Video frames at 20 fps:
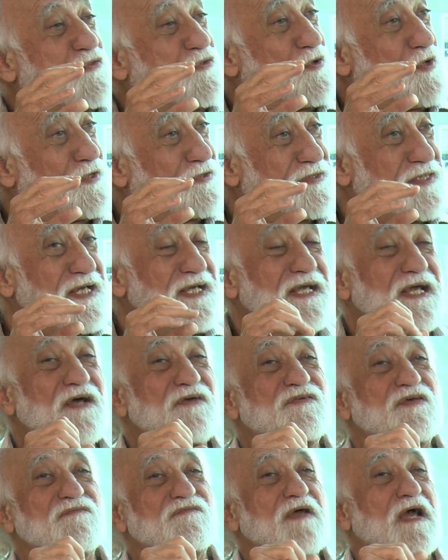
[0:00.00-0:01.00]
third thing
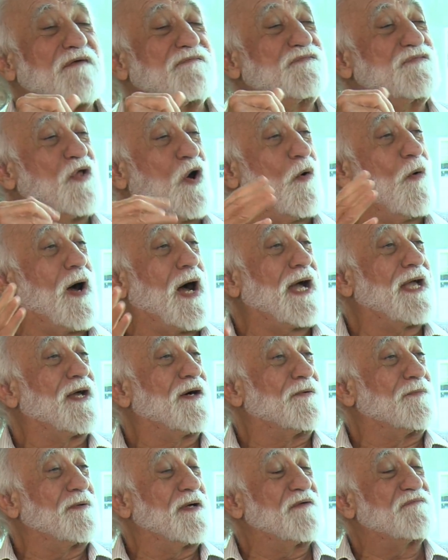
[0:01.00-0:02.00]
is, if you have
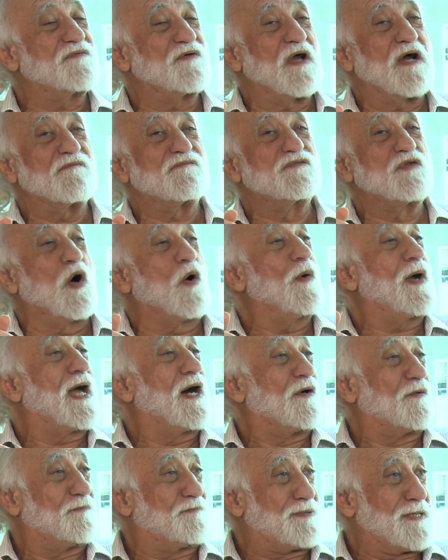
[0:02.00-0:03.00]
no
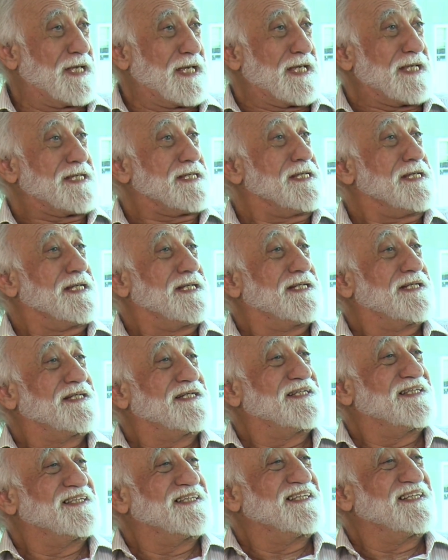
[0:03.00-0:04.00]
LP,
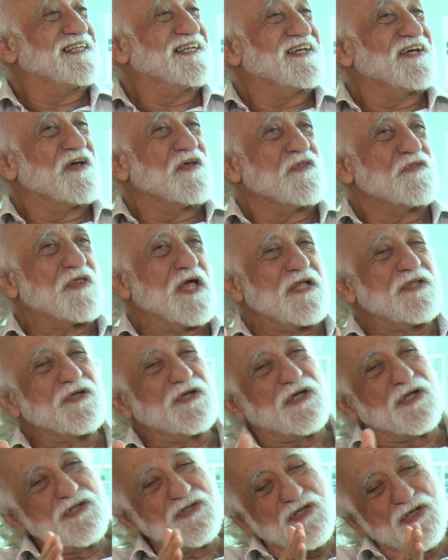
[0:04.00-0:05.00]
then you
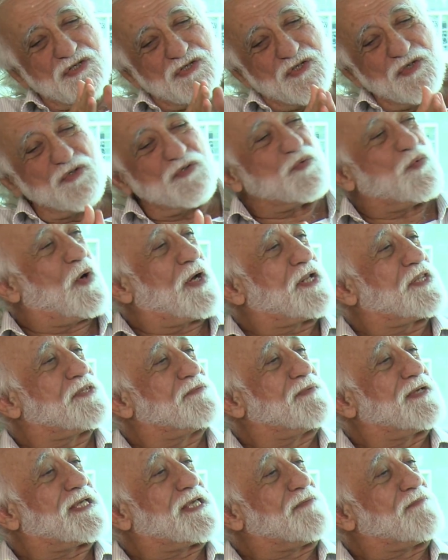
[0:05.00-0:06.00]
can just use one of the
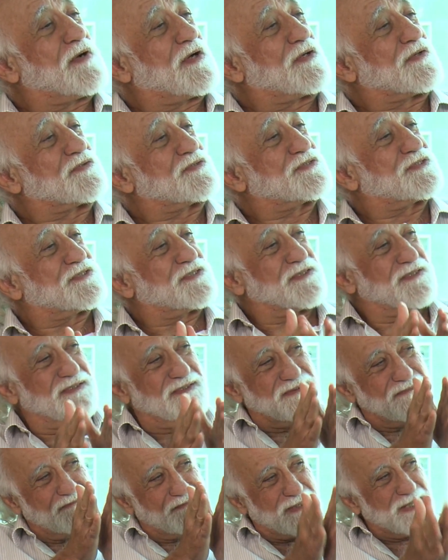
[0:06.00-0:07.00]
Mickey Mouse
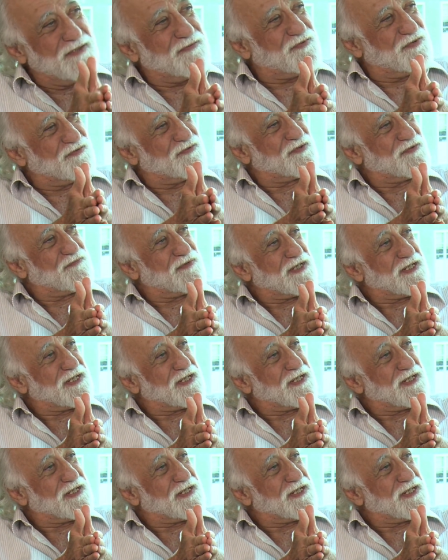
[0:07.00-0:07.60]
pieces of